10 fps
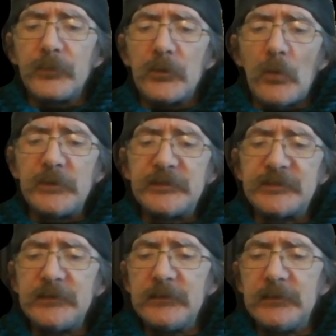what we
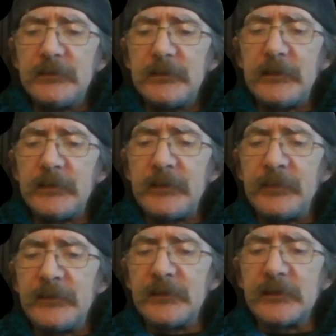see
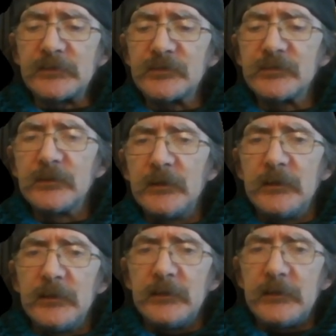in this
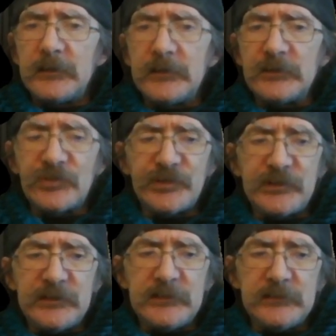is
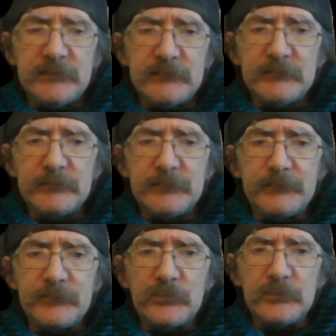she's
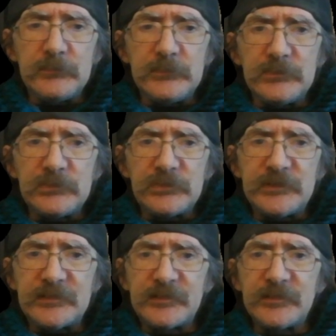
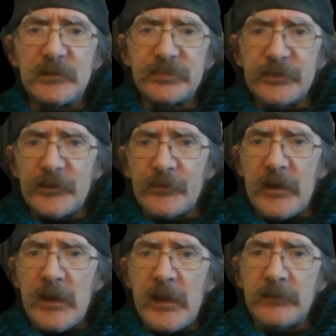stuck
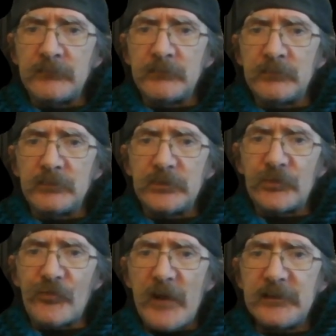there, and the
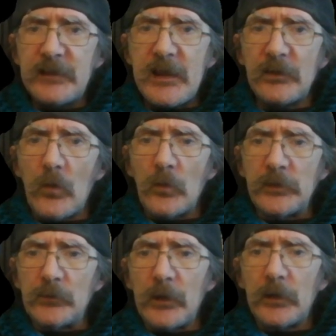dragon can't go
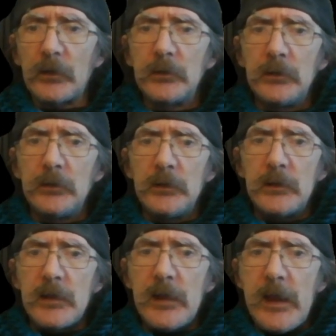anywhere.
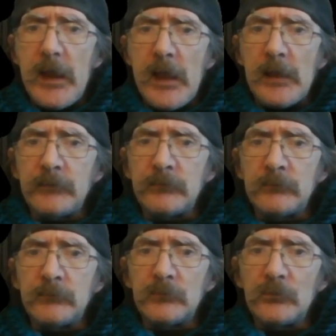
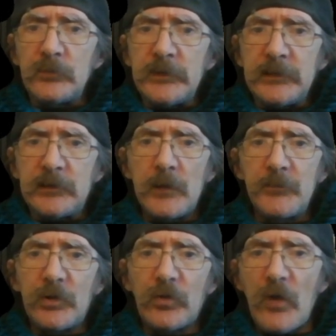And we
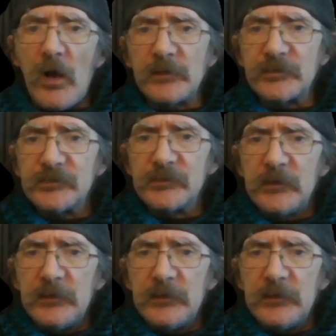come across,